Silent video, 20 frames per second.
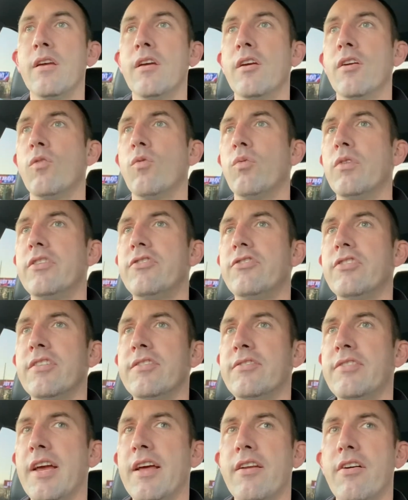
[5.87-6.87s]
We
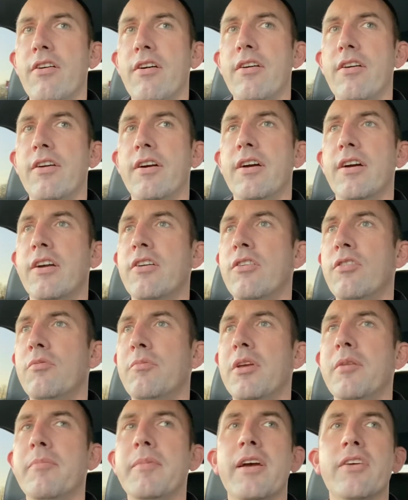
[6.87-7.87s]
just had our cone
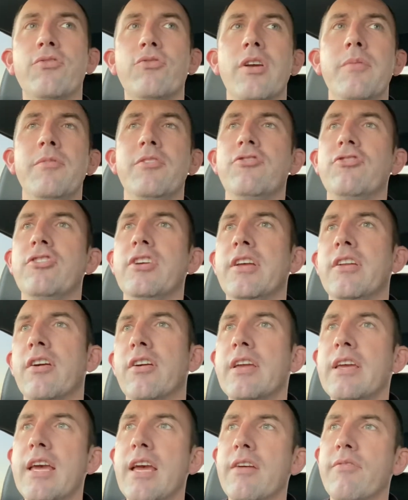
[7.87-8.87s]
beam x-ray machine, our
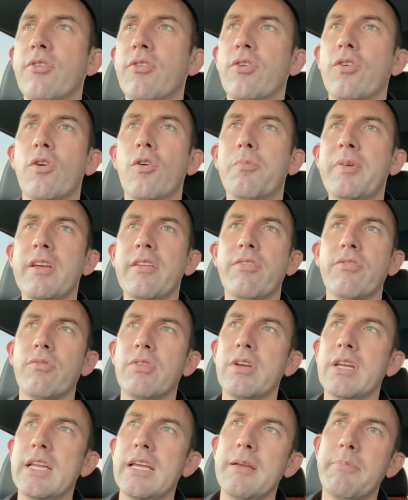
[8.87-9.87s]
Kavo
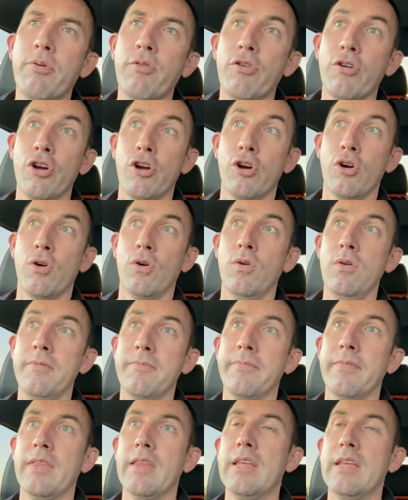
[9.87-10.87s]
OP3D Pro,
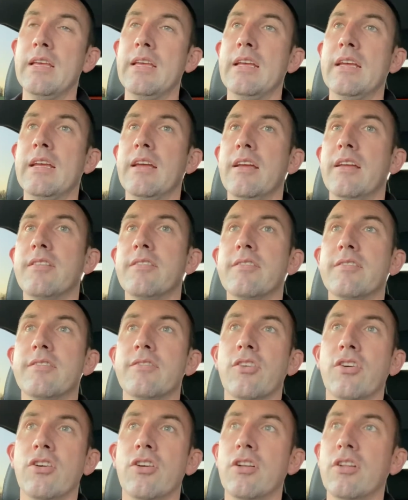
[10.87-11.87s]

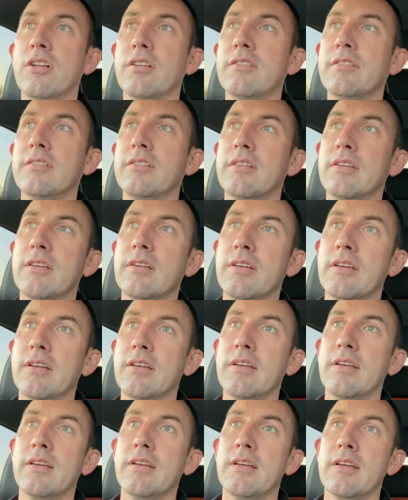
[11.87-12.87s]
installed
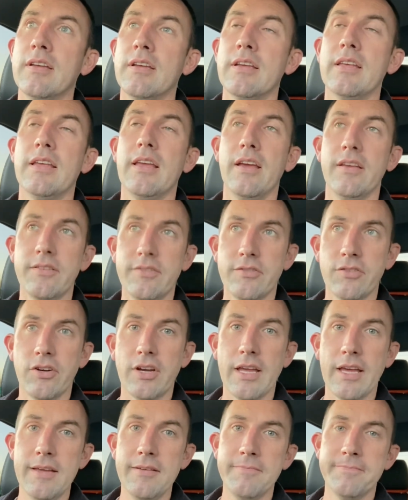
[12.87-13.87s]

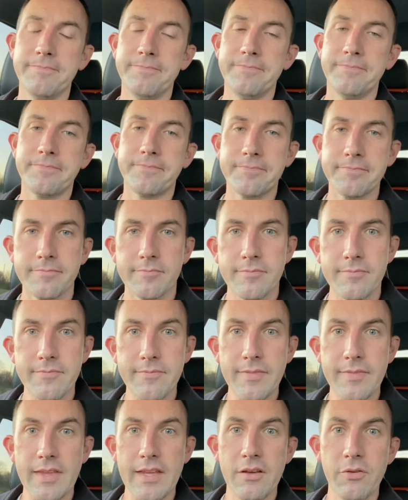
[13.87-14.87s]
yesterday.
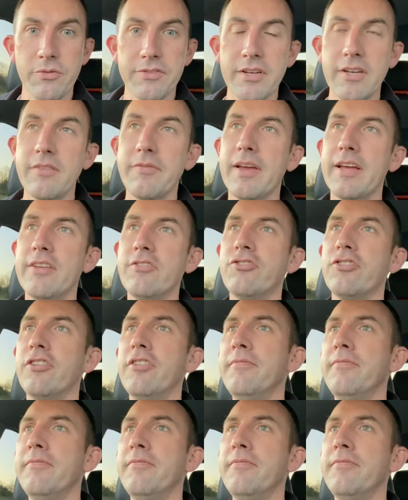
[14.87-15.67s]
It was an adventure.